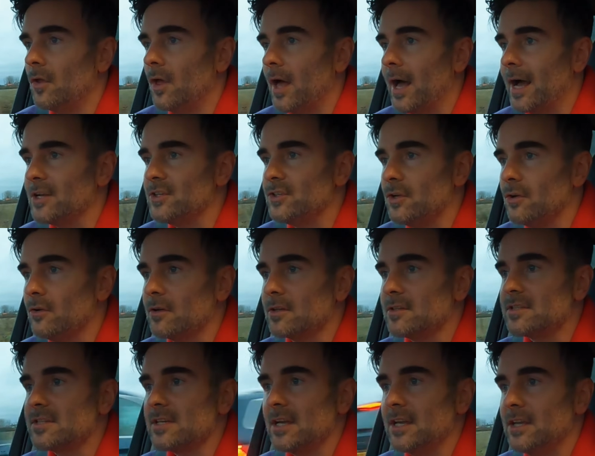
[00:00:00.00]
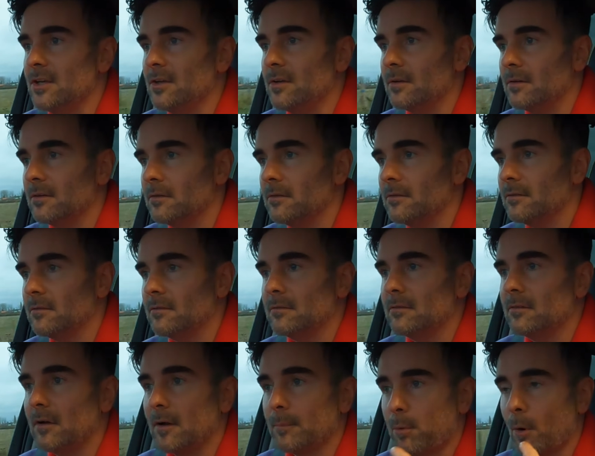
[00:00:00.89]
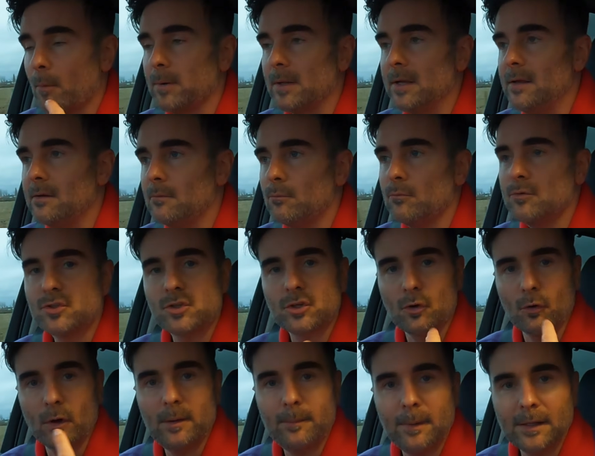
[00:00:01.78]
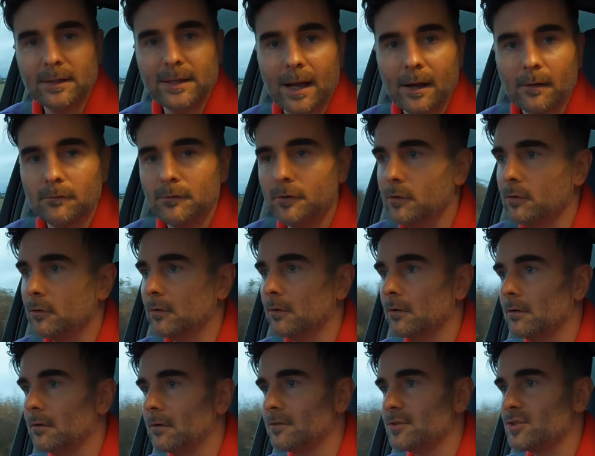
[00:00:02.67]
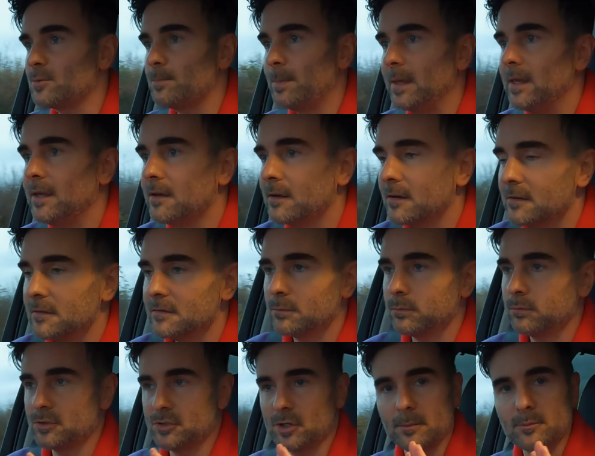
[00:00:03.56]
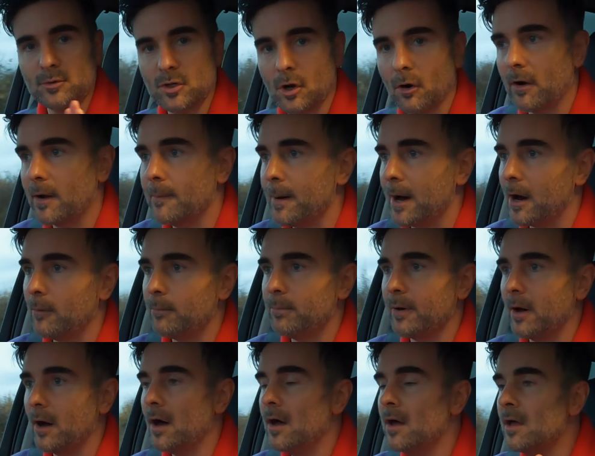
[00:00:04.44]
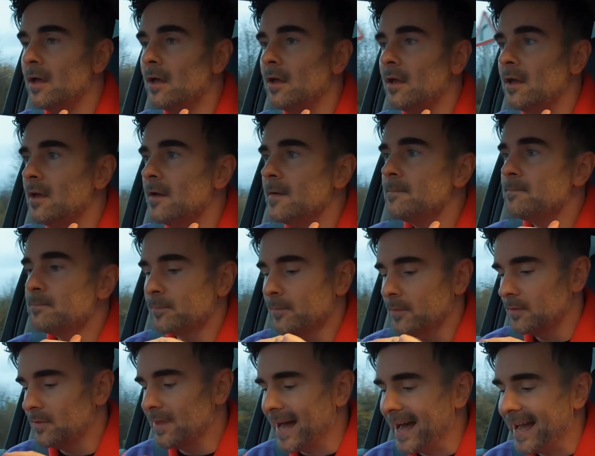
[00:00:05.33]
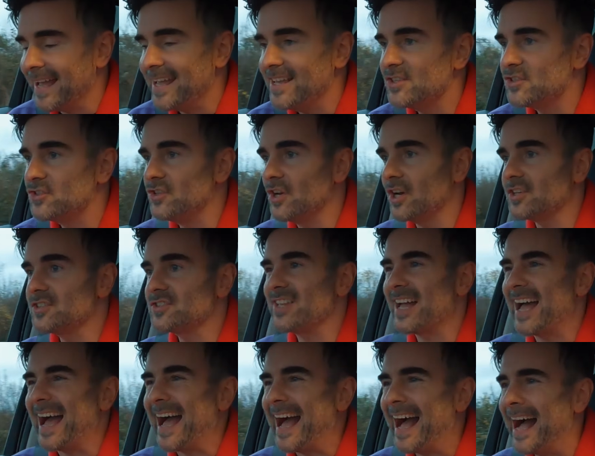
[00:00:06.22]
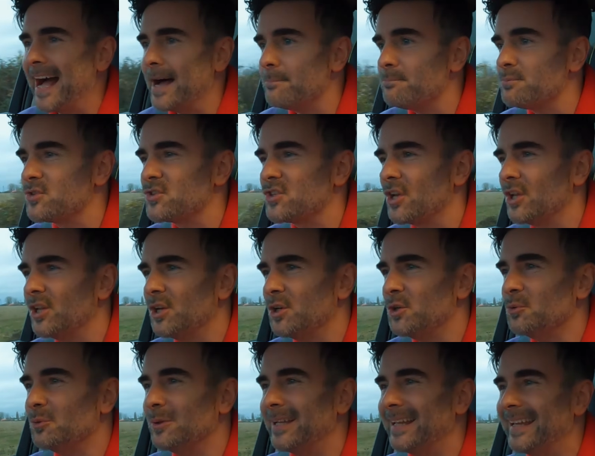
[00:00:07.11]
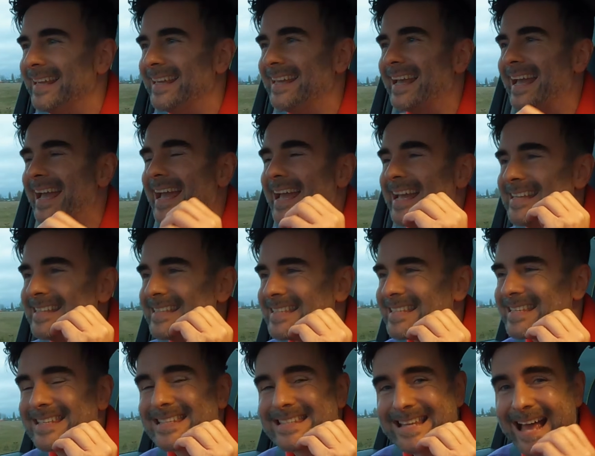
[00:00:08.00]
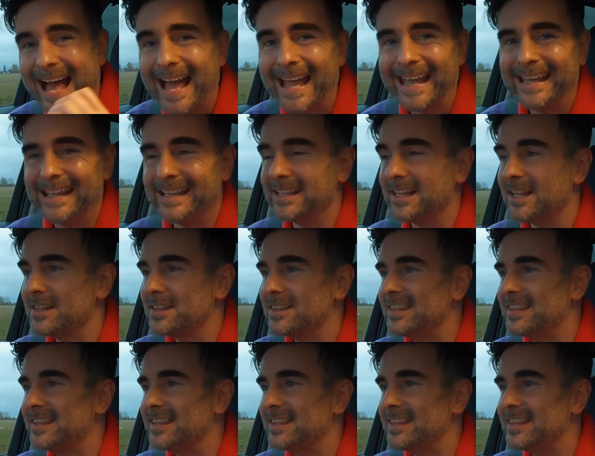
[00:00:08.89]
as you can see, I probably was screaming down your speakers, which I'm sorry about, but that is just absolutely insane.